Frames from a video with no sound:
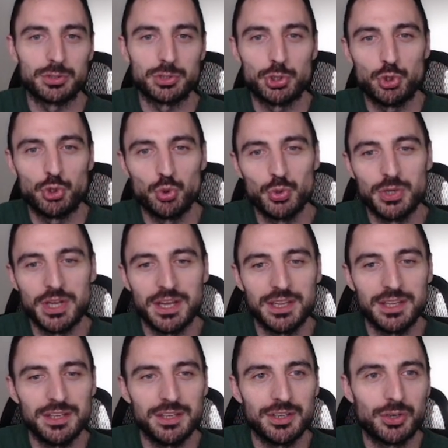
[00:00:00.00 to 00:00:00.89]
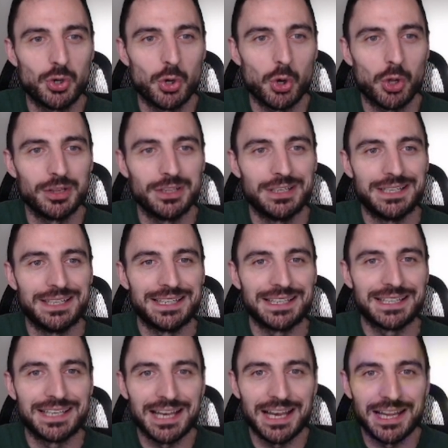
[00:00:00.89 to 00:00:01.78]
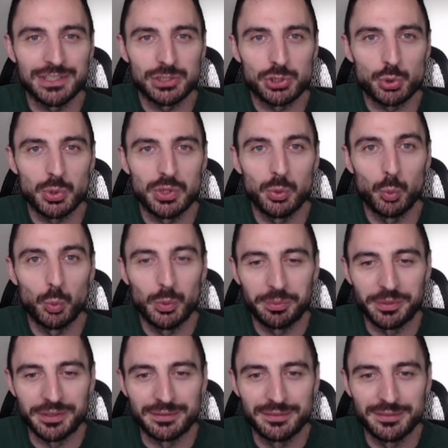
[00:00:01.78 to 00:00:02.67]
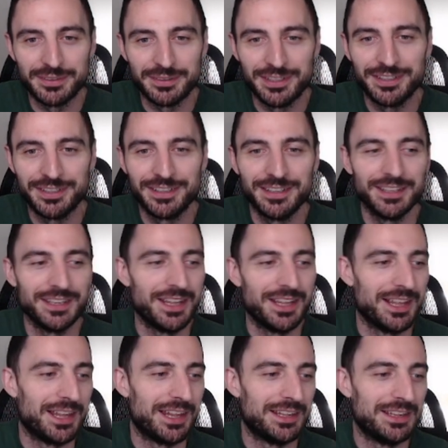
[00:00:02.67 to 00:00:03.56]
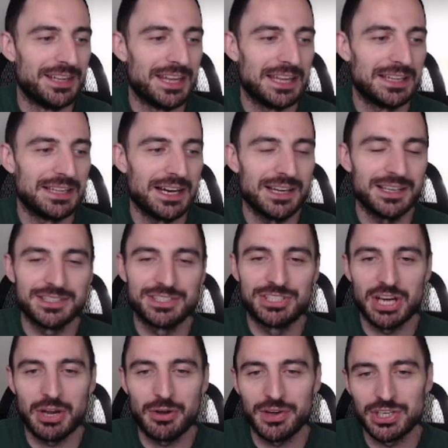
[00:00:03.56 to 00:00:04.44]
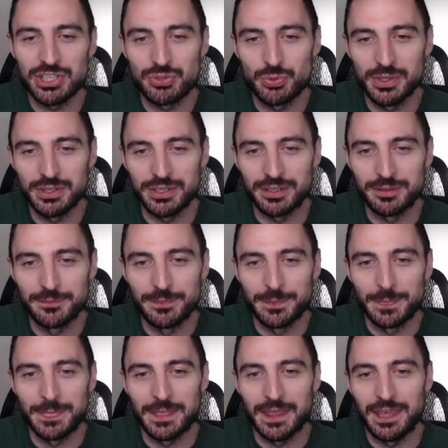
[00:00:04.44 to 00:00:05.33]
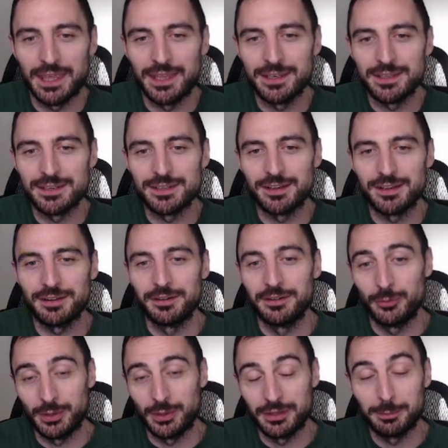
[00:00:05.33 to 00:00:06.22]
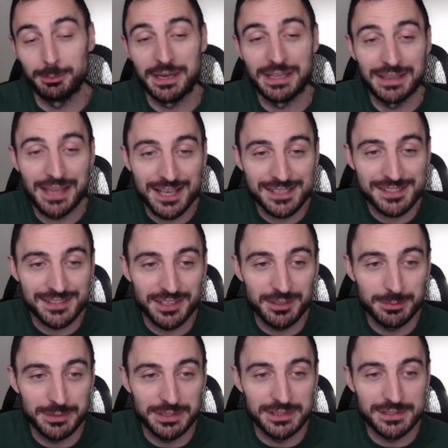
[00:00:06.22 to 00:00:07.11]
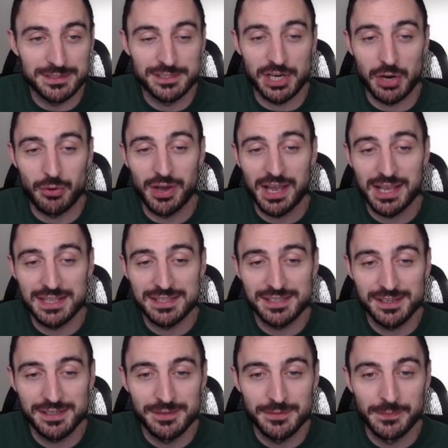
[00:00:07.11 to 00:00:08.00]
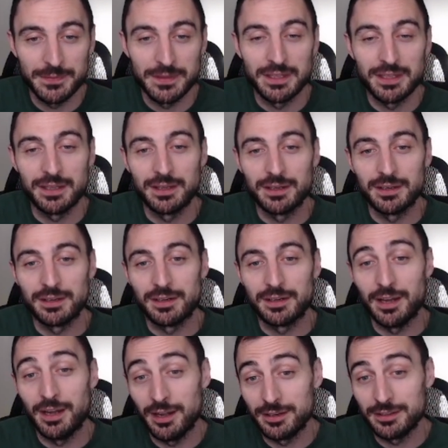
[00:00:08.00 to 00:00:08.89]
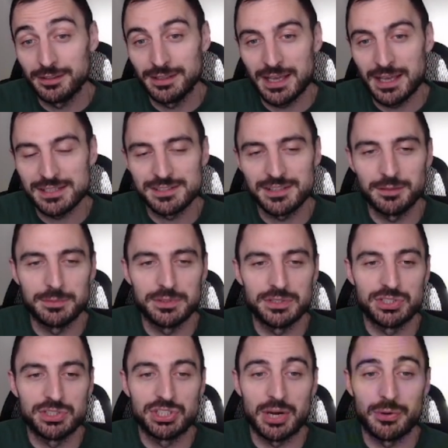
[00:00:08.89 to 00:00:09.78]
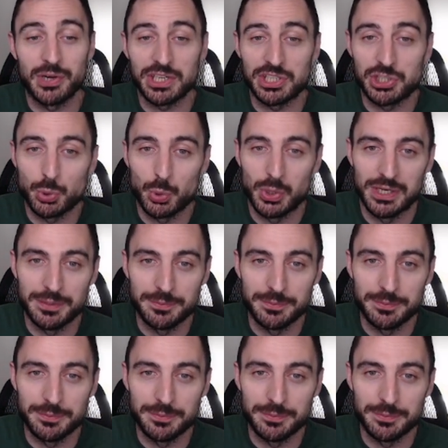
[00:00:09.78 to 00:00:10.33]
should I call country women, Lela Javakhishvili. And well, my last name is Javakhadze. Her last name is Javakhishvili.